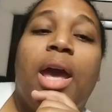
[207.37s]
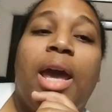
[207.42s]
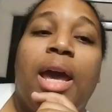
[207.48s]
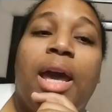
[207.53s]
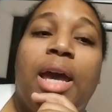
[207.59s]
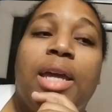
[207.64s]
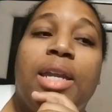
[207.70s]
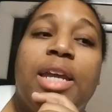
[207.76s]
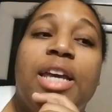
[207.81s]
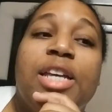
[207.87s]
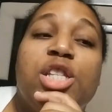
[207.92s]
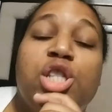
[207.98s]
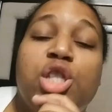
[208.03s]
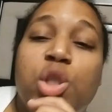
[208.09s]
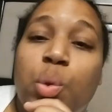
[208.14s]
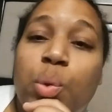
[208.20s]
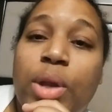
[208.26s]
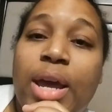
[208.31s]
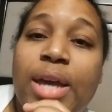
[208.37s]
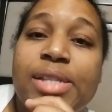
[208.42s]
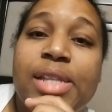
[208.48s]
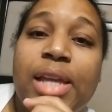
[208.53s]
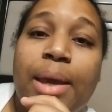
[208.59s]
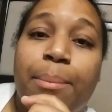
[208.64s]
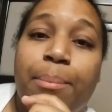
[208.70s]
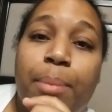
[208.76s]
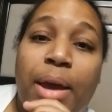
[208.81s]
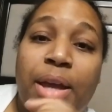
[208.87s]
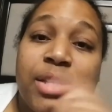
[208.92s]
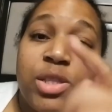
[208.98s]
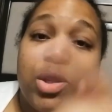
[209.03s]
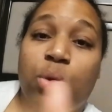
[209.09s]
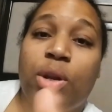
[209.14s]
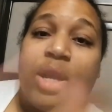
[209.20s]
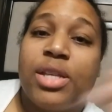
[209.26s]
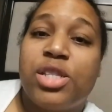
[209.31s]
And as soon
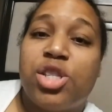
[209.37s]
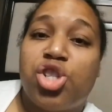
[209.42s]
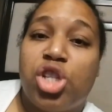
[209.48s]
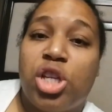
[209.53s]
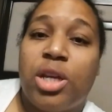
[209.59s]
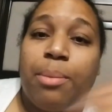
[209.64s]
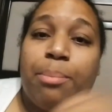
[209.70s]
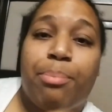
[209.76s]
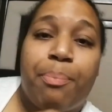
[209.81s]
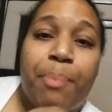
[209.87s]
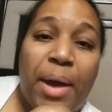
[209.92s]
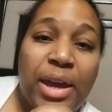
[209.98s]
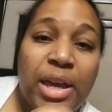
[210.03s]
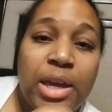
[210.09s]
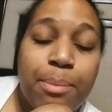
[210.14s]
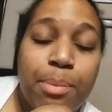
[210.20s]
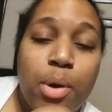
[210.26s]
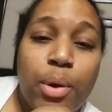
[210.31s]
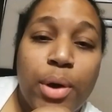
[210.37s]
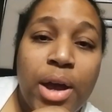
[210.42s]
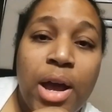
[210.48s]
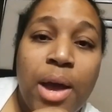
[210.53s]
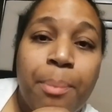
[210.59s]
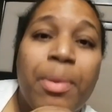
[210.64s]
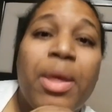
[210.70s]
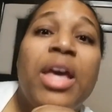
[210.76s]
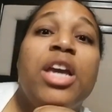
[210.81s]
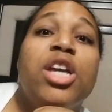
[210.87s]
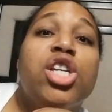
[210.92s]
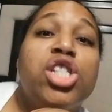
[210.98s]
as she and Becky broke up,